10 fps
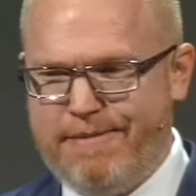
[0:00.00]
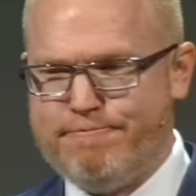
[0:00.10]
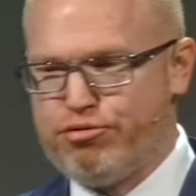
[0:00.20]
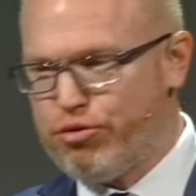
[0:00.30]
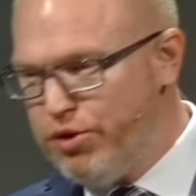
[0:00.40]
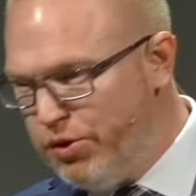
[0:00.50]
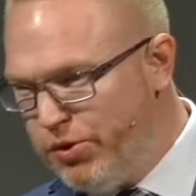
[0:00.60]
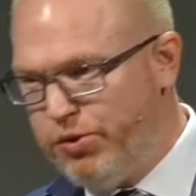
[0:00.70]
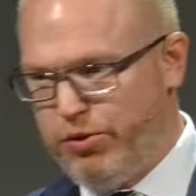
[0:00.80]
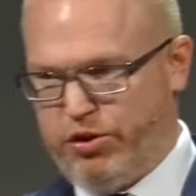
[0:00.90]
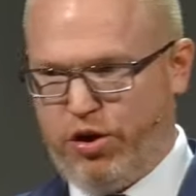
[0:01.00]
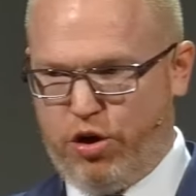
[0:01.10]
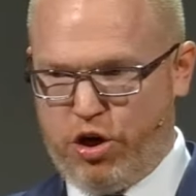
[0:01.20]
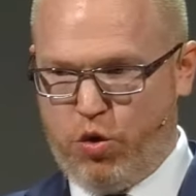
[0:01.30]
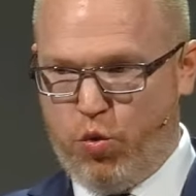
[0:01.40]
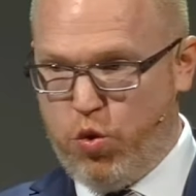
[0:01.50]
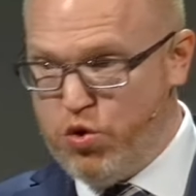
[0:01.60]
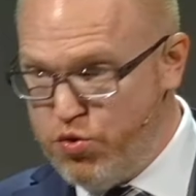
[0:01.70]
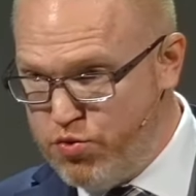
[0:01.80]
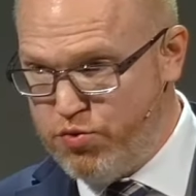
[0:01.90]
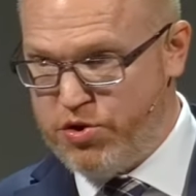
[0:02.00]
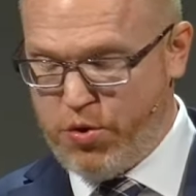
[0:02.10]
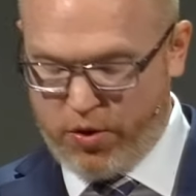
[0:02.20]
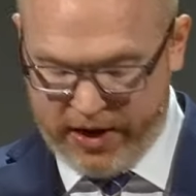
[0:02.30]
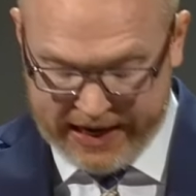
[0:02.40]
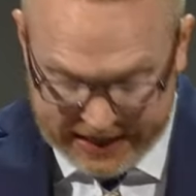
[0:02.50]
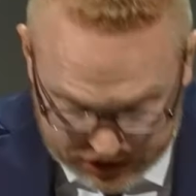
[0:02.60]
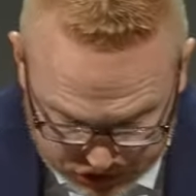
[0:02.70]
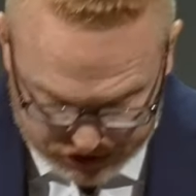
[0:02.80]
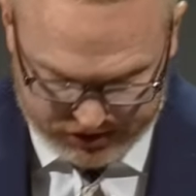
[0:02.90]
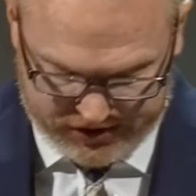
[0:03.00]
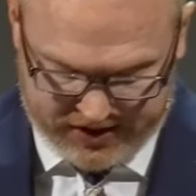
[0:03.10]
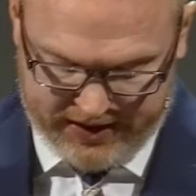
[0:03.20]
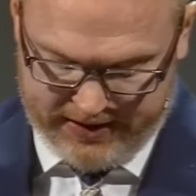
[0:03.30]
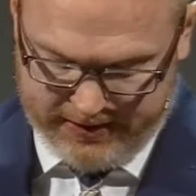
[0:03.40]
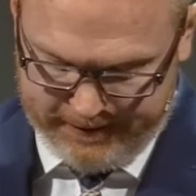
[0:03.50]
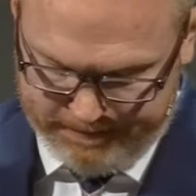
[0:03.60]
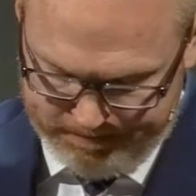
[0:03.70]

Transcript: bruise or wound or injure sin,